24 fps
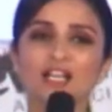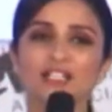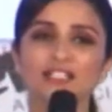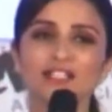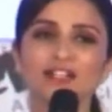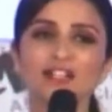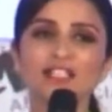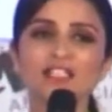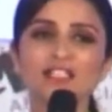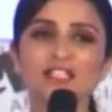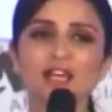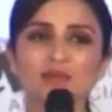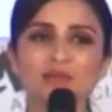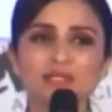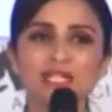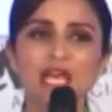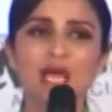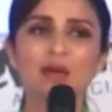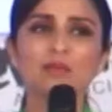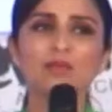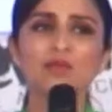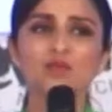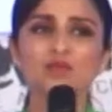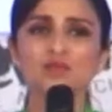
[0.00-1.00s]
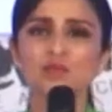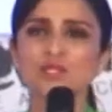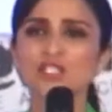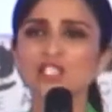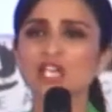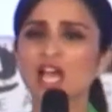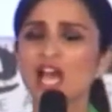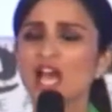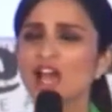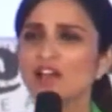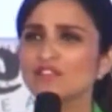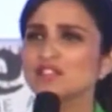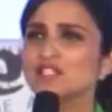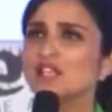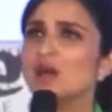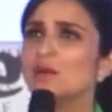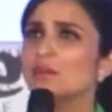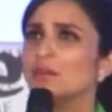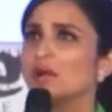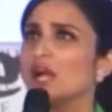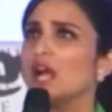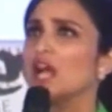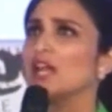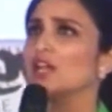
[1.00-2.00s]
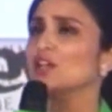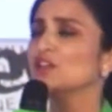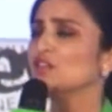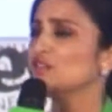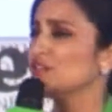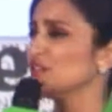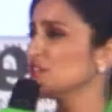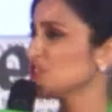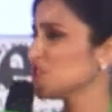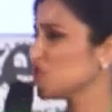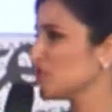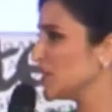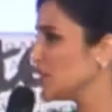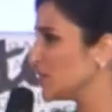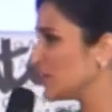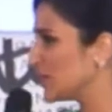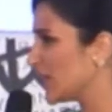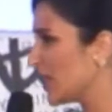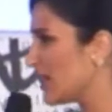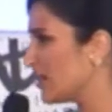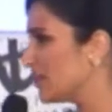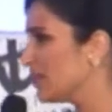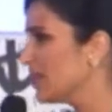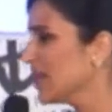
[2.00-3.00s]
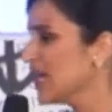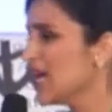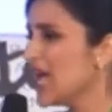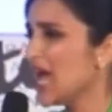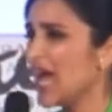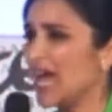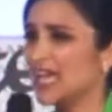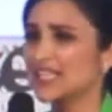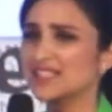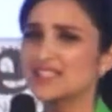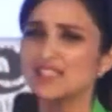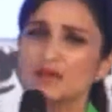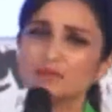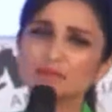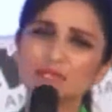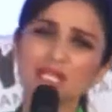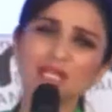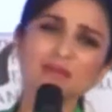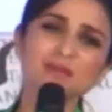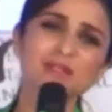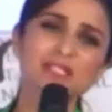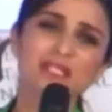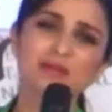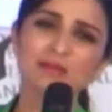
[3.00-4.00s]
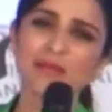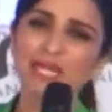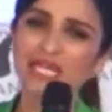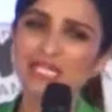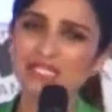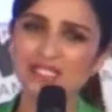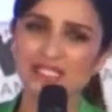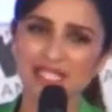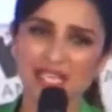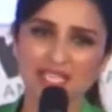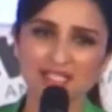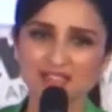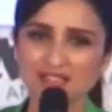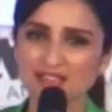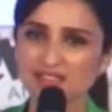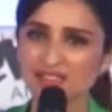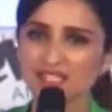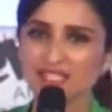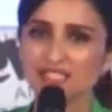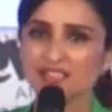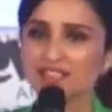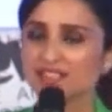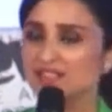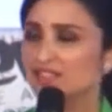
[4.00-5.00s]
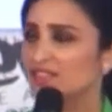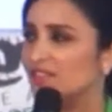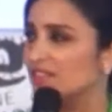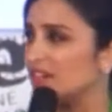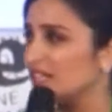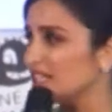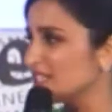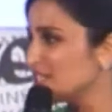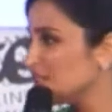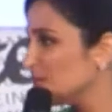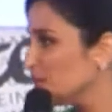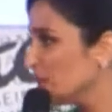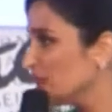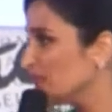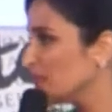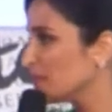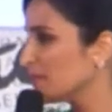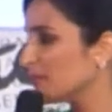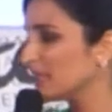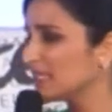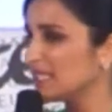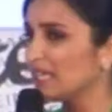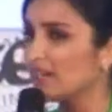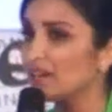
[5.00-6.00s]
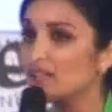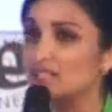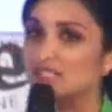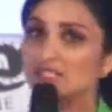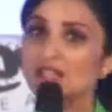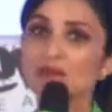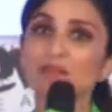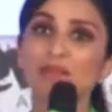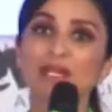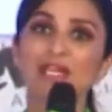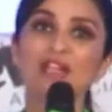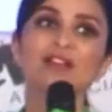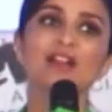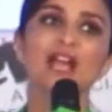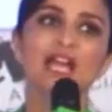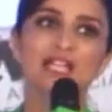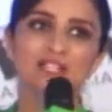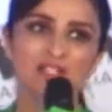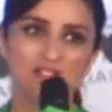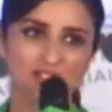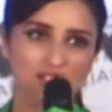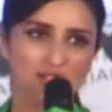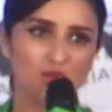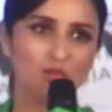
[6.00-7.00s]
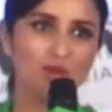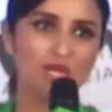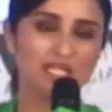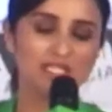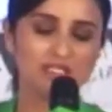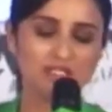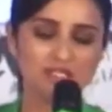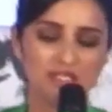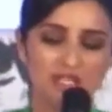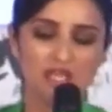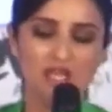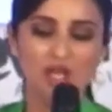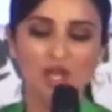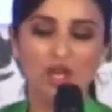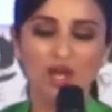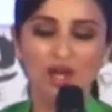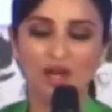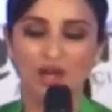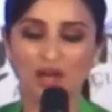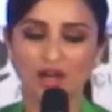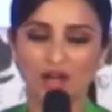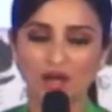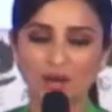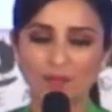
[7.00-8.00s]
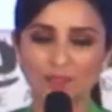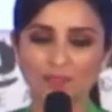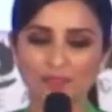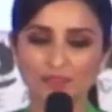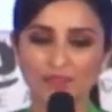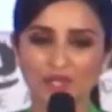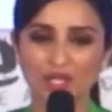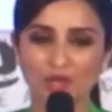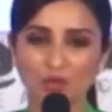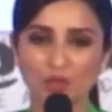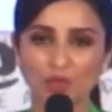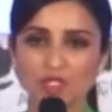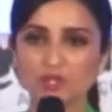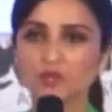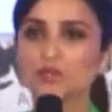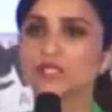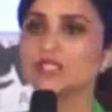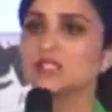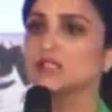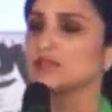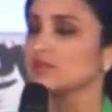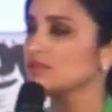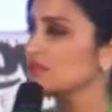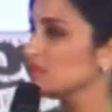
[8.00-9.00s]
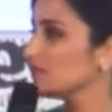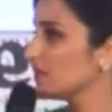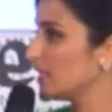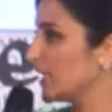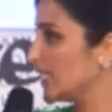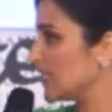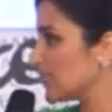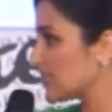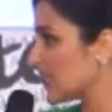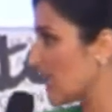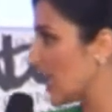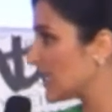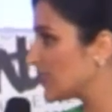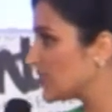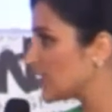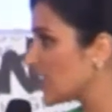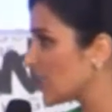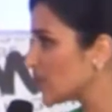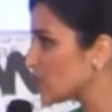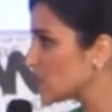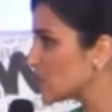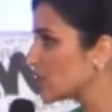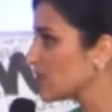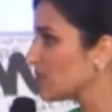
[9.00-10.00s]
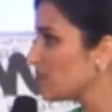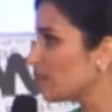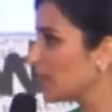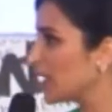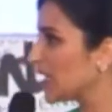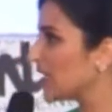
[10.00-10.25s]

There are some taboos which have some kind of history to them and sometimes they make sense in this crazy world, but there are some irrational ones, which was things like touch the